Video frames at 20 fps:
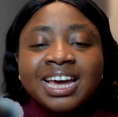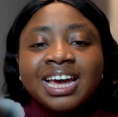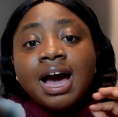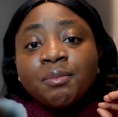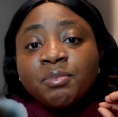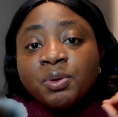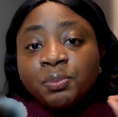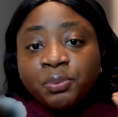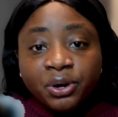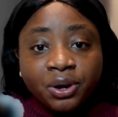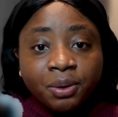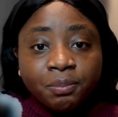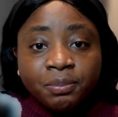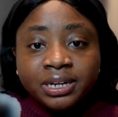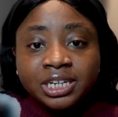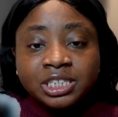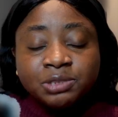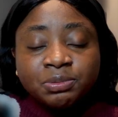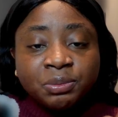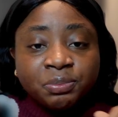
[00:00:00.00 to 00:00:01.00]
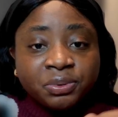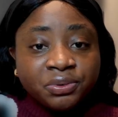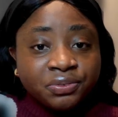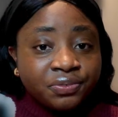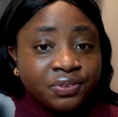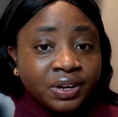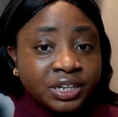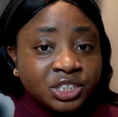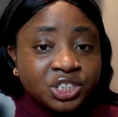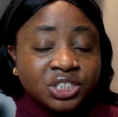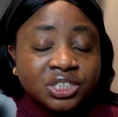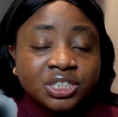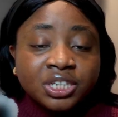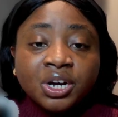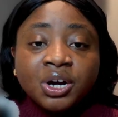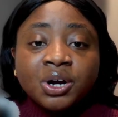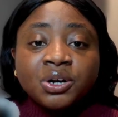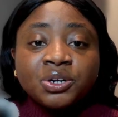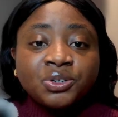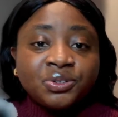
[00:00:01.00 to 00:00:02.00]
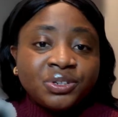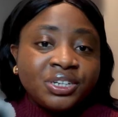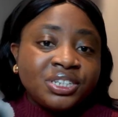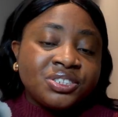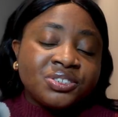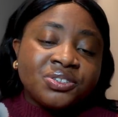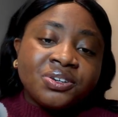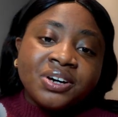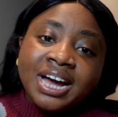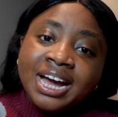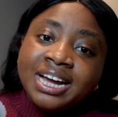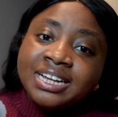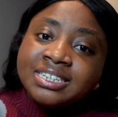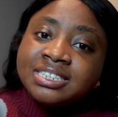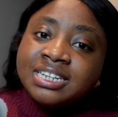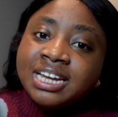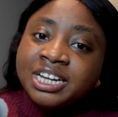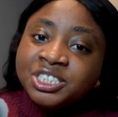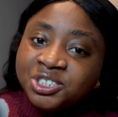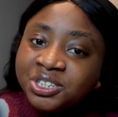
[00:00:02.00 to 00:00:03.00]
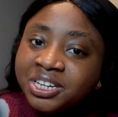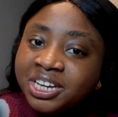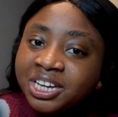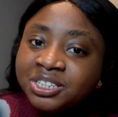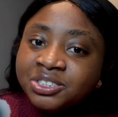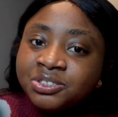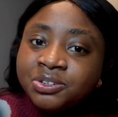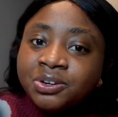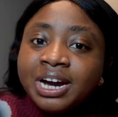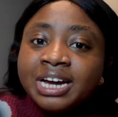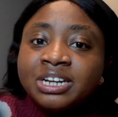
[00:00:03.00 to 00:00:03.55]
I'm a product management professional, creator, and educator.